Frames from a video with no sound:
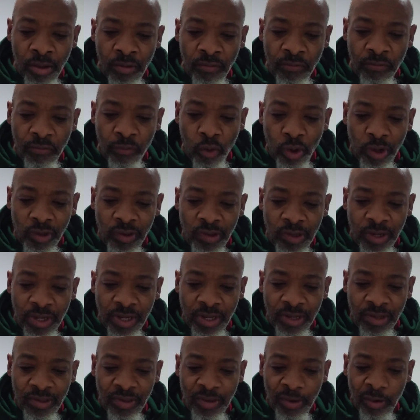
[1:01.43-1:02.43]
Forced to
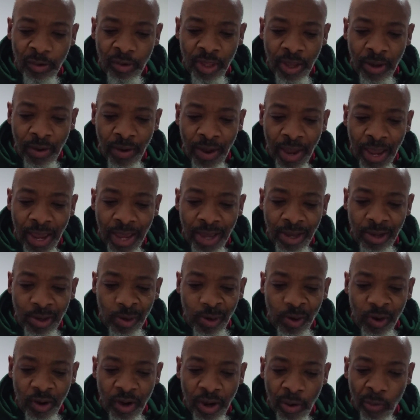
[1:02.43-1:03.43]
conceal their
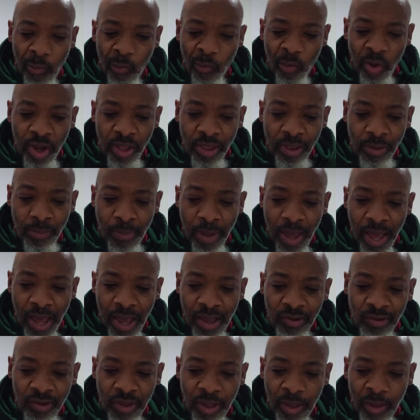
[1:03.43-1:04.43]
anger and wear the
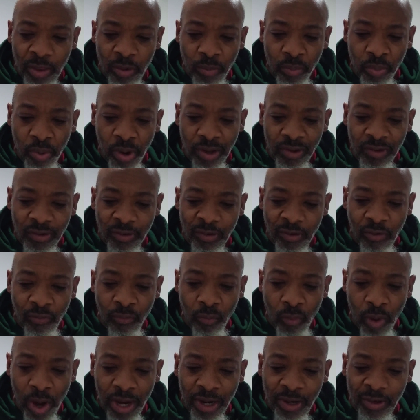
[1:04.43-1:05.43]
mask in the presence
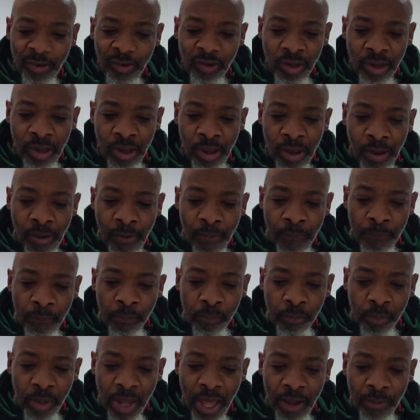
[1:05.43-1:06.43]
of whites,
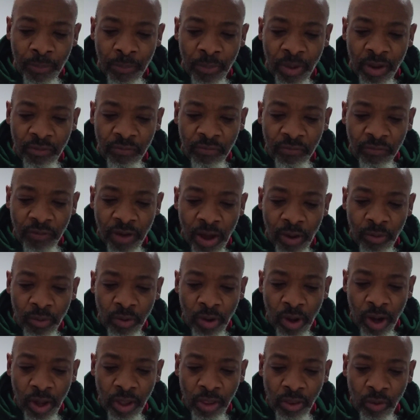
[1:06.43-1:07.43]
black men found
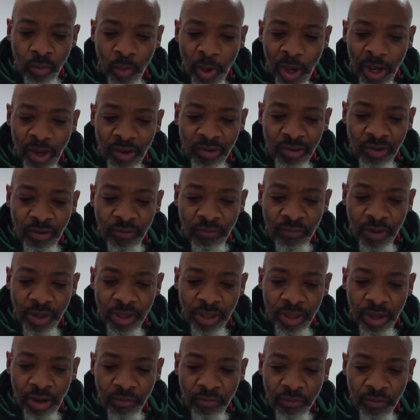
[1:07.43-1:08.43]
other ways to
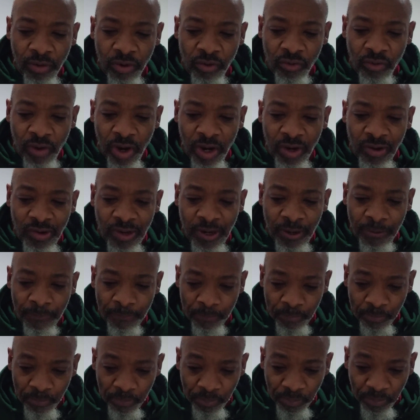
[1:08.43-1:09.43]
vent their frustration,
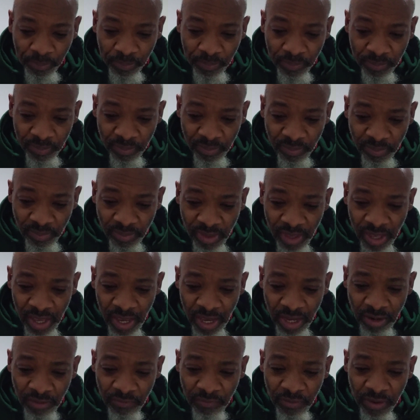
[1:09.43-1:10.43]

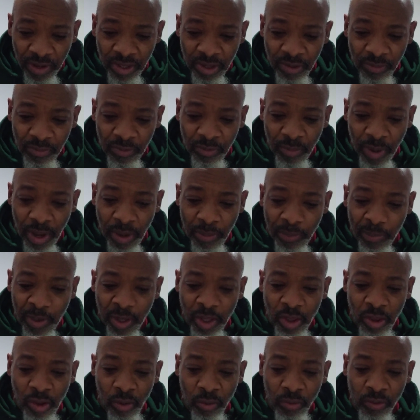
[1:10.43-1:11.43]
and the victims might be
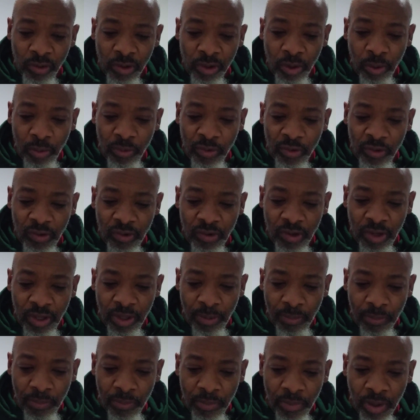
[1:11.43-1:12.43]
those closest to
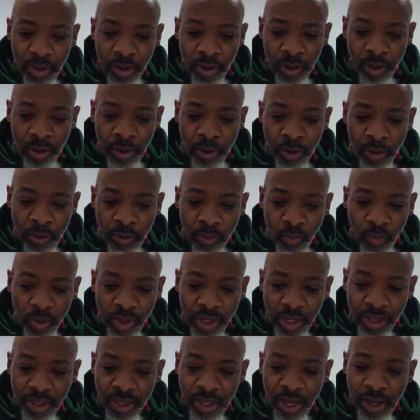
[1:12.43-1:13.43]
them. When
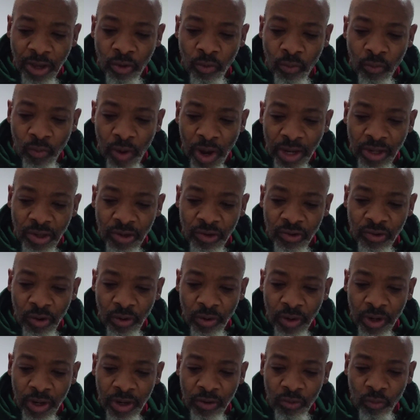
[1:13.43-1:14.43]
Nathaniel Wright
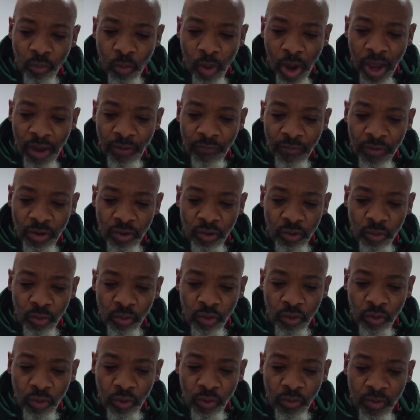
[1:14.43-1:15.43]
deserted his wife and two
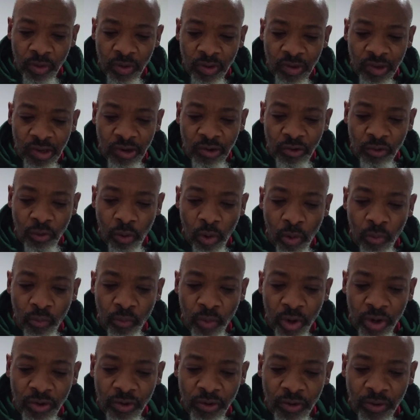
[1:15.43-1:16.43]
children, 6-year-old
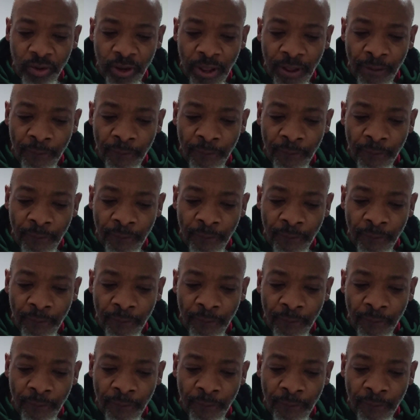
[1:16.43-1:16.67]
Richard